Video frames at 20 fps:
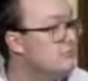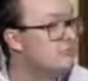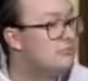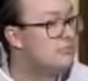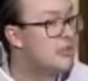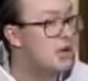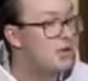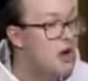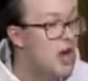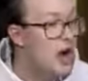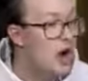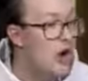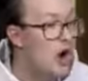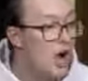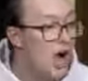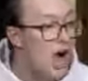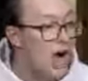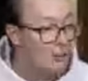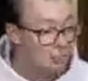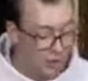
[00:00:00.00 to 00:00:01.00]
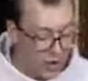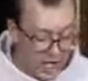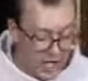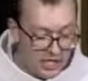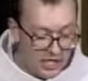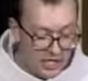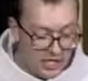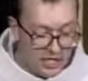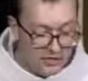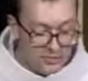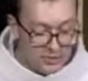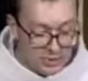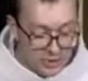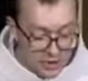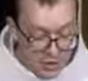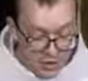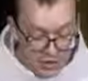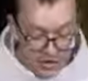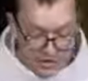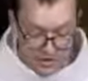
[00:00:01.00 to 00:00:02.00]
Oh no, I prayed for
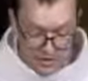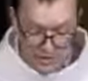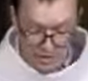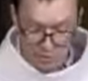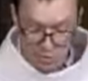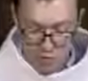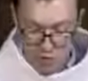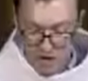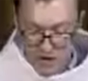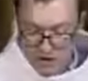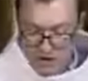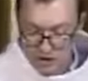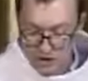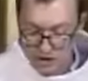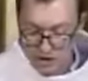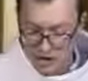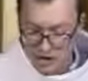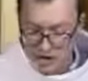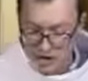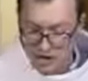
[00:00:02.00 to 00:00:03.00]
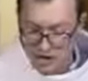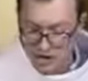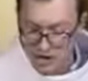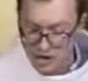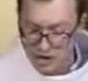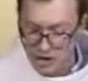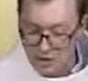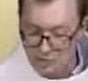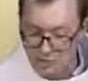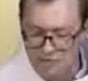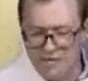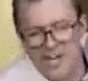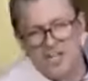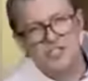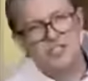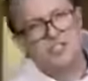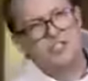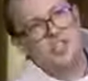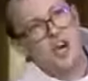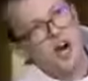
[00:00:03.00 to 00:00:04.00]
Susan this morning, but I
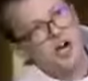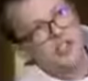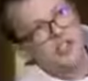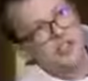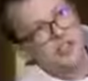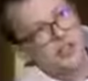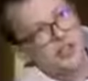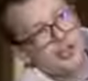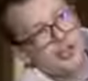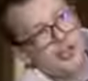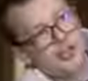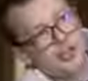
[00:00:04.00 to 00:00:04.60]
just talked to her.